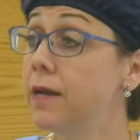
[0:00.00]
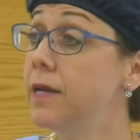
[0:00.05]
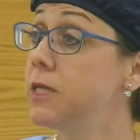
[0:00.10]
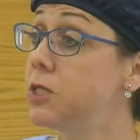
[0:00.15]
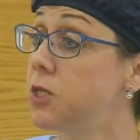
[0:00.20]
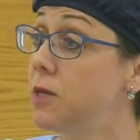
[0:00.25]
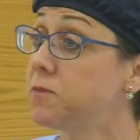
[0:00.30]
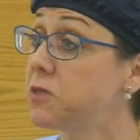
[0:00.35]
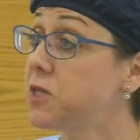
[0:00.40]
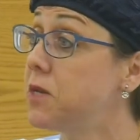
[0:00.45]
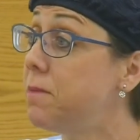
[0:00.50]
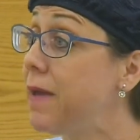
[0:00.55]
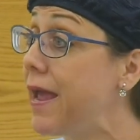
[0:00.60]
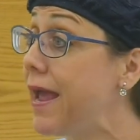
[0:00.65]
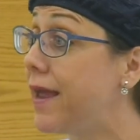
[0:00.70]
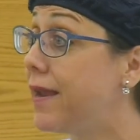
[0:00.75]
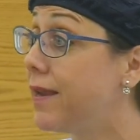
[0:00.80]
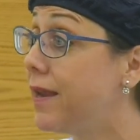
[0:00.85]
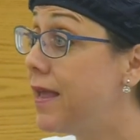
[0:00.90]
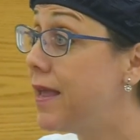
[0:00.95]
Egyptian
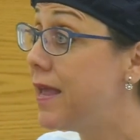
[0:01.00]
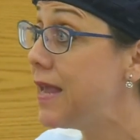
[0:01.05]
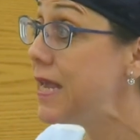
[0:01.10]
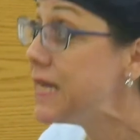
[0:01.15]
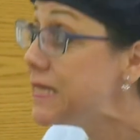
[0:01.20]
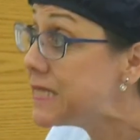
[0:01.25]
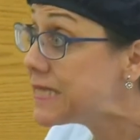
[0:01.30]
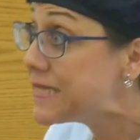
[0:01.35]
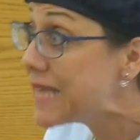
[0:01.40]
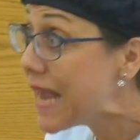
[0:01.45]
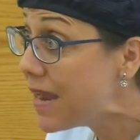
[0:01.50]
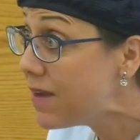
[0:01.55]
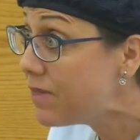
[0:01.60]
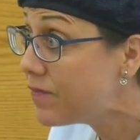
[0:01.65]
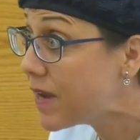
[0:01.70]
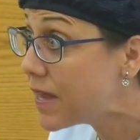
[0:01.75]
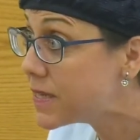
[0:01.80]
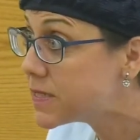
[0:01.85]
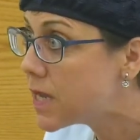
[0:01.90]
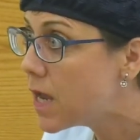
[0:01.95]
man. He
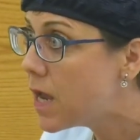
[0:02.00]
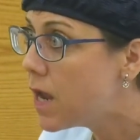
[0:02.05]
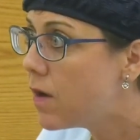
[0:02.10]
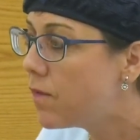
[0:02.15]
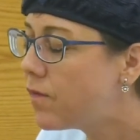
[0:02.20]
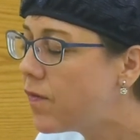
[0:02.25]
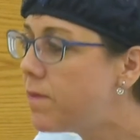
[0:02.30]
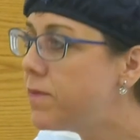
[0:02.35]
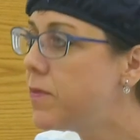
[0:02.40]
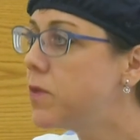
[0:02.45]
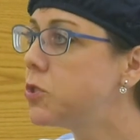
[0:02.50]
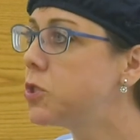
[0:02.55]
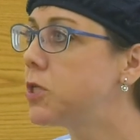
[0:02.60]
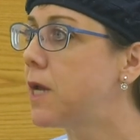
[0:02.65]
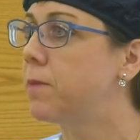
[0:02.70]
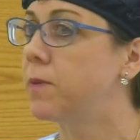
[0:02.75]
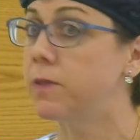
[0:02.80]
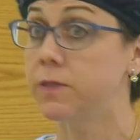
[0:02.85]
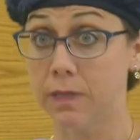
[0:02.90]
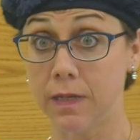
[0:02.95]
saved us from those
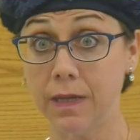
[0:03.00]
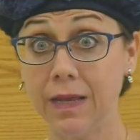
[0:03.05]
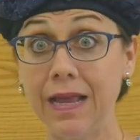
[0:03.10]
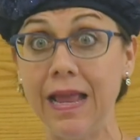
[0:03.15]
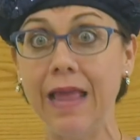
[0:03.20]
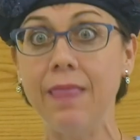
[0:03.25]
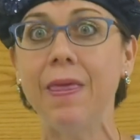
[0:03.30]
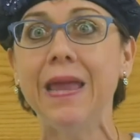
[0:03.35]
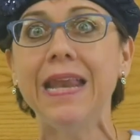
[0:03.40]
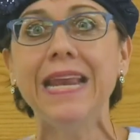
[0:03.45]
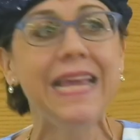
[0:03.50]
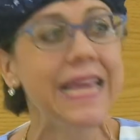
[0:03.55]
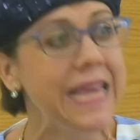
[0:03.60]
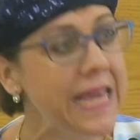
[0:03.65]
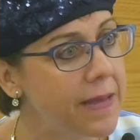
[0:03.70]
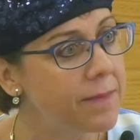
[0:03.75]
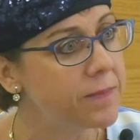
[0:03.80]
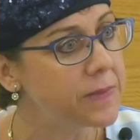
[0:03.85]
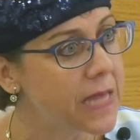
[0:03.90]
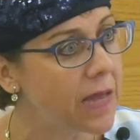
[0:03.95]
shepherds, and then
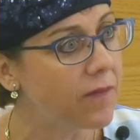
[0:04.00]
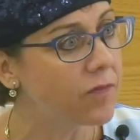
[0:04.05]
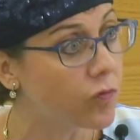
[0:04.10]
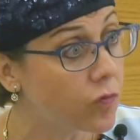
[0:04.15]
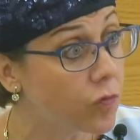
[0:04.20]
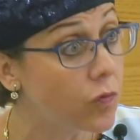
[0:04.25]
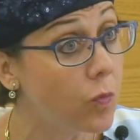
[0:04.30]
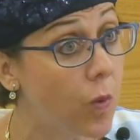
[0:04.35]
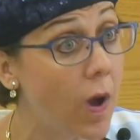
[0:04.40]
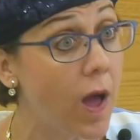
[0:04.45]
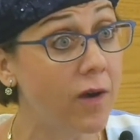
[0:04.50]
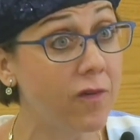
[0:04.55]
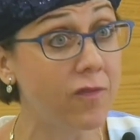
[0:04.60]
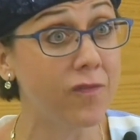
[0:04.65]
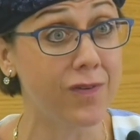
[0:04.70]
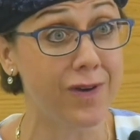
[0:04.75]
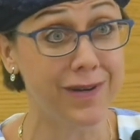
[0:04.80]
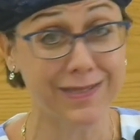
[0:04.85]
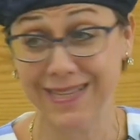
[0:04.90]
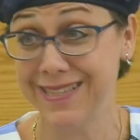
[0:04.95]
he himself drew water
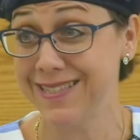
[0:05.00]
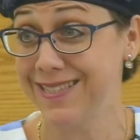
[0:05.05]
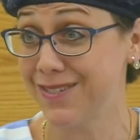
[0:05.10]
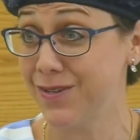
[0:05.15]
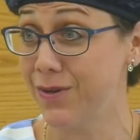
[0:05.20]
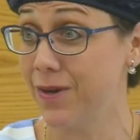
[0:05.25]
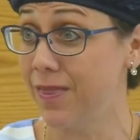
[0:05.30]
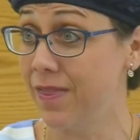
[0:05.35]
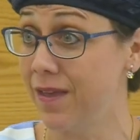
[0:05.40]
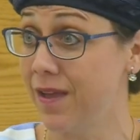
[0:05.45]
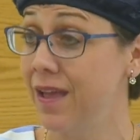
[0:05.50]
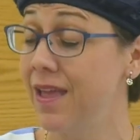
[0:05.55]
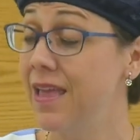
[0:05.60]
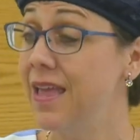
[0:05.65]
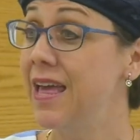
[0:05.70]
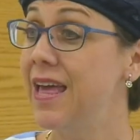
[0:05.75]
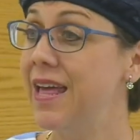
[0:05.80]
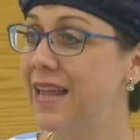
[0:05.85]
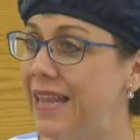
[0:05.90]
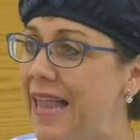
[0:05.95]
for us. It's sort of the
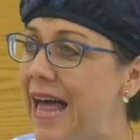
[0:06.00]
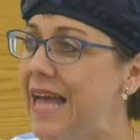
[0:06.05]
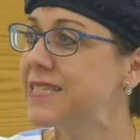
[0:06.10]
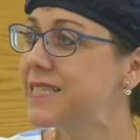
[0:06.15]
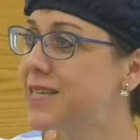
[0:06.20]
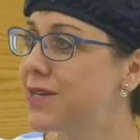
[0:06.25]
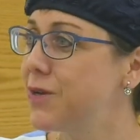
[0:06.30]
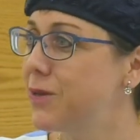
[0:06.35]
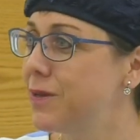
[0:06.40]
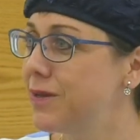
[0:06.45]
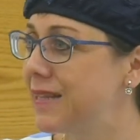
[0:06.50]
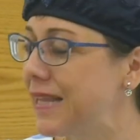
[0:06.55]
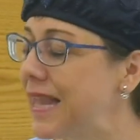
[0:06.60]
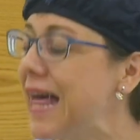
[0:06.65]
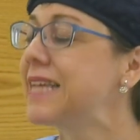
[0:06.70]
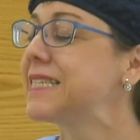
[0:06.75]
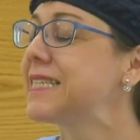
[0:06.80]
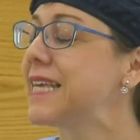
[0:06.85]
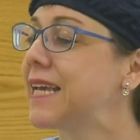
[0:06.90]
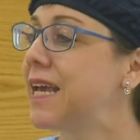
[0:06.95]
classical,
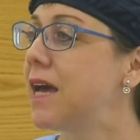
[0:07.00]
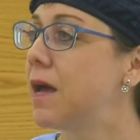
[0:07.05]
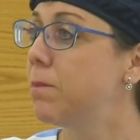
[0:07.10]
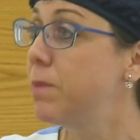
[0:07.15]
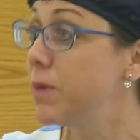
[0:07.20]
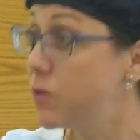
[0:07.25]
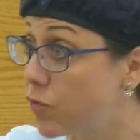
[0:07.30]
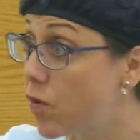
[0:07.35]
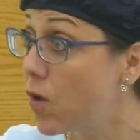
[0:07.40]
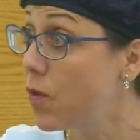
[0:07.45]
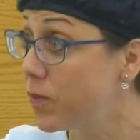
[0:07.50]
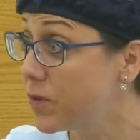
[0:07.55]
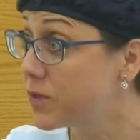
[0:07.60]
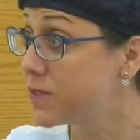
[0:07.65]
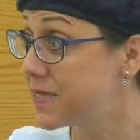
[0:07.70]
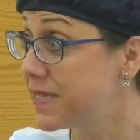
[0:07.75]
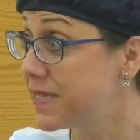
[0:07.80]
classic uh, betrothal